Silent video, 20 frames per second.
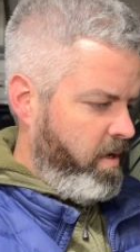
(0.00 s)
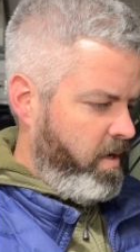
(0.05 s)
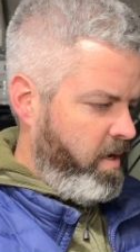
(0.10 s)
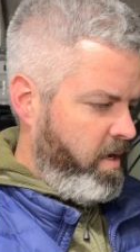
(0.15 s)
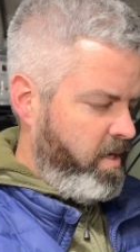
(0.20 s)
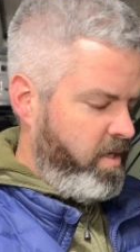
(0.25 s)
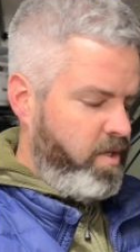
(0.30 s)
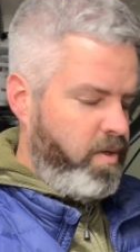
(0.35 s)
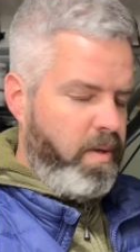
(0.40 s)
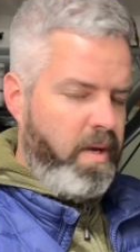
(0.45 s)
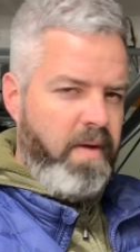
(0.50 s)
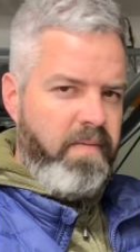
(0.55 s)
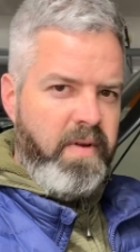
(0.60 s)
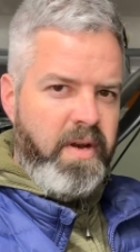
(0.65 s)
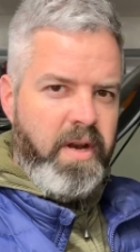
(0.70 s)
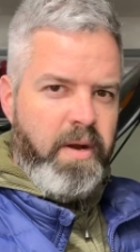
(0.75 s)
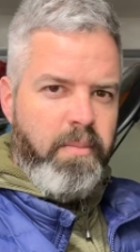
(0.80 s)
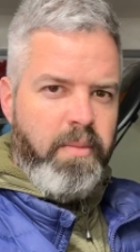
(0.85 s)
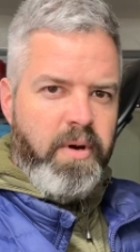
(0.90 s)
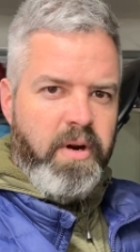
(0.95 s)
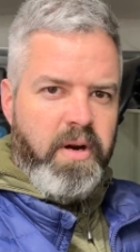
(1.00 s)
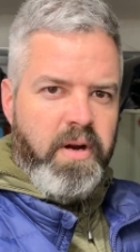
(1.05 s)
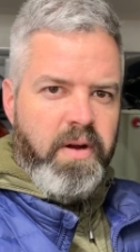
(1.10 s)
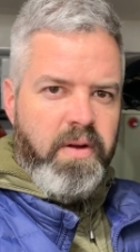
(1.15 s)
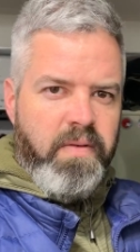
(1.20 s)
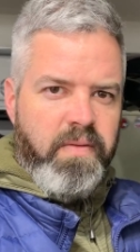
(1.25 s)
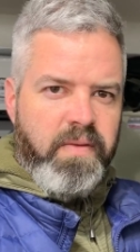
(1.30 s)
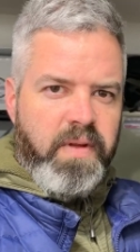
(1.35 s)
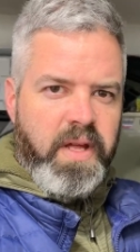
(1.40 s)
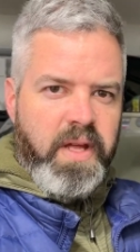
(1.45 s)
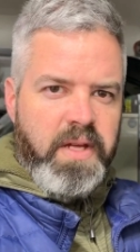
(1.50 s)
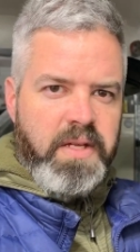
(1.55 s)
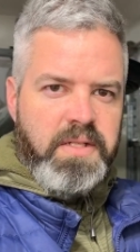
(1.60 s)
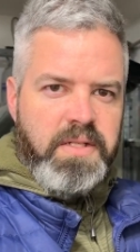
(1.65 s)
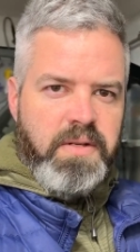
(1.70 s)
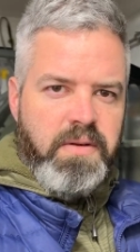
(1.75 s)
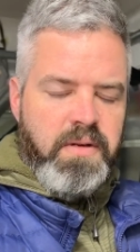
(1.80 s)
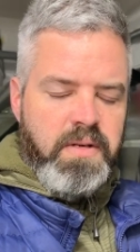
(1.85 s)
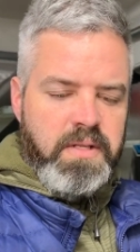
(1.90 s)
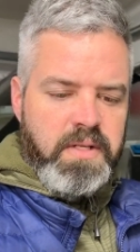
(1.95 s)
I do have a number of
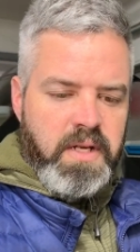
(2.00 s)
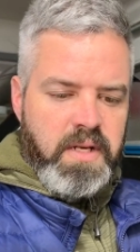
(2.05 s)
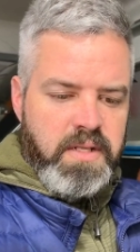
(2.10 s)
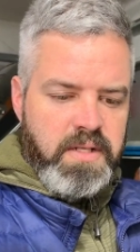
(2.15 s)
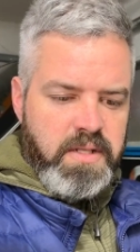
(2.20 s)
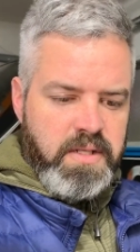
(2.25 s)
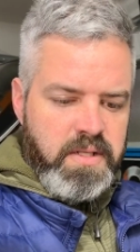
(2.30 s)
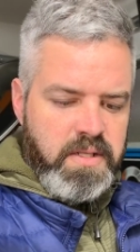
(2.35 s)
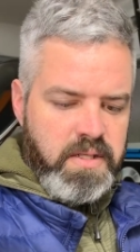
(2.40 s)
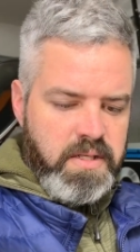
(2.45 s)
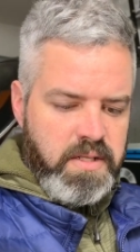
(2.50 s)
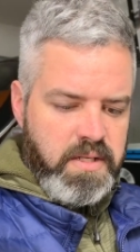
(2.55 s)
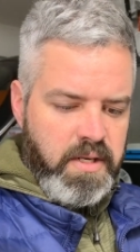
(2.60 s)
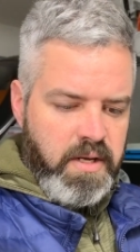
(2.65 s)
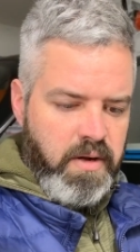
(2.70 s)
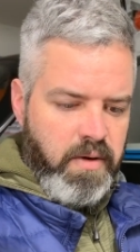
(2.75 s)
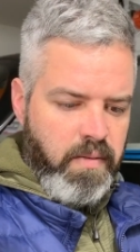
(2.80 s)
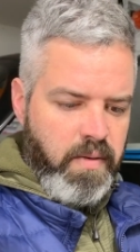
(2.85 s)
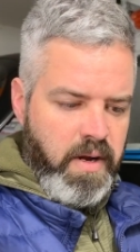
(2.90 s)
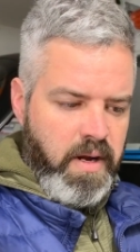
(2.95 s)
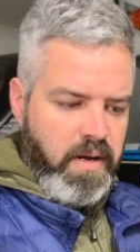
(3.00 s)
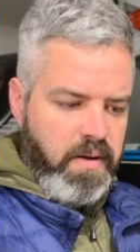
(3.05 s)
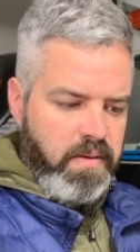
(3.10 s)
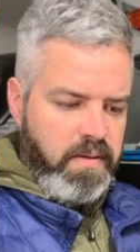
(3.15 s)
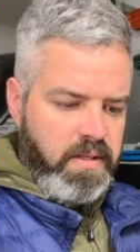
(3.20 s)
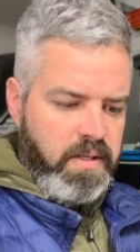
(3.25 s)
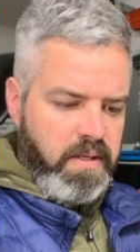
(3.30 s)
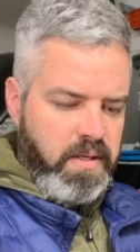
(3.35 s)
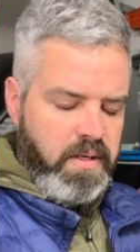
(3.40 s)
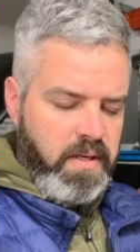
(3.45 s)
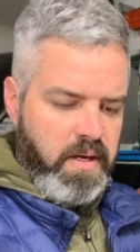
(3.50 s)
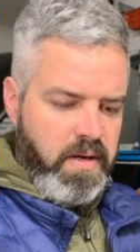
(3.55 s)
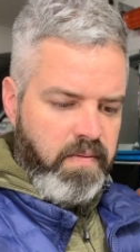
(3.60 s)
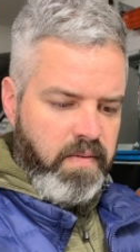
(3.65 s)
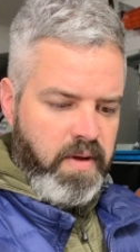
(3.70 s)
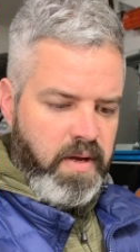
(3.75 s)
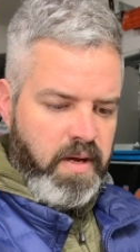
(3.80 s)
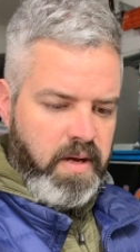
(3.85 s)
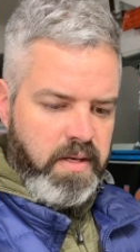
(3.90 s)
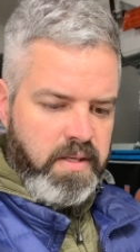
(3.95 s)
K-series engines sitting around. I've
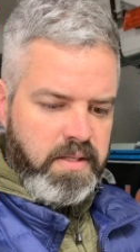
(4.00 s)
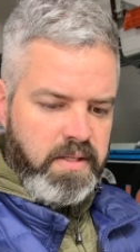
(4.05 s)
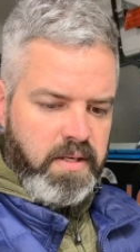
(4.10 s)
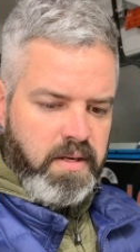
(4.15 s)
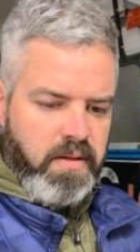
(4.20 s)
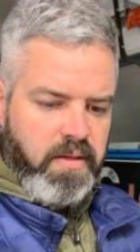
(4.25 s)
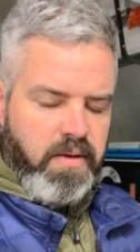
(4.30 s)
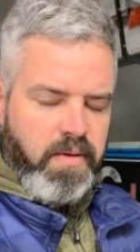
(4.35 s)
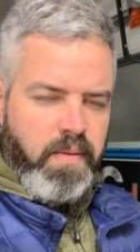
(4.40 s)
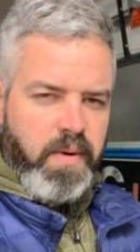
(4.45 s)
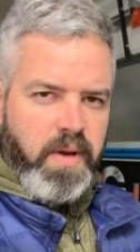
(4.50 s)
got 3